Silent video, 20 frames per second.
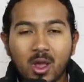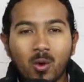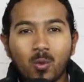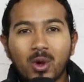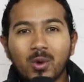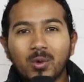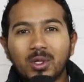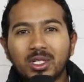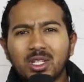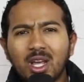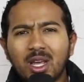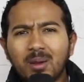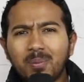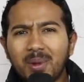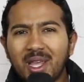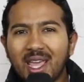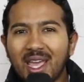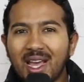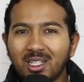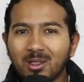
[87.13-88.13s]
We will not
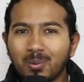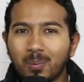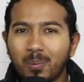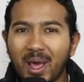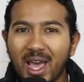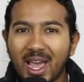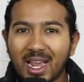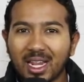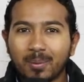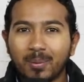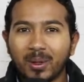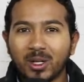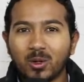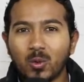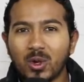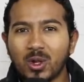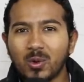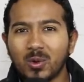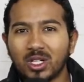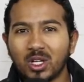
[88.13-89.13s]
be held back, but
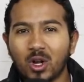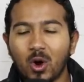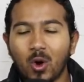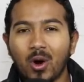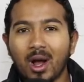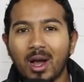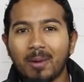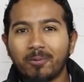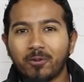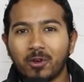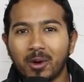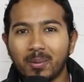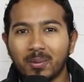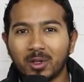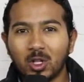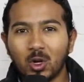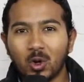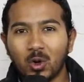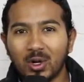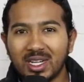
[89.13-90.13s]
we will go up from
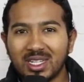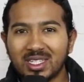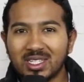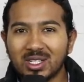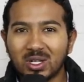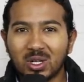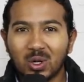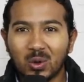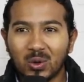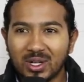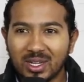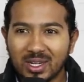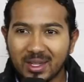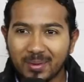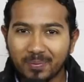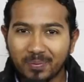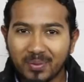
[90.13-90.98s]
glory to glory.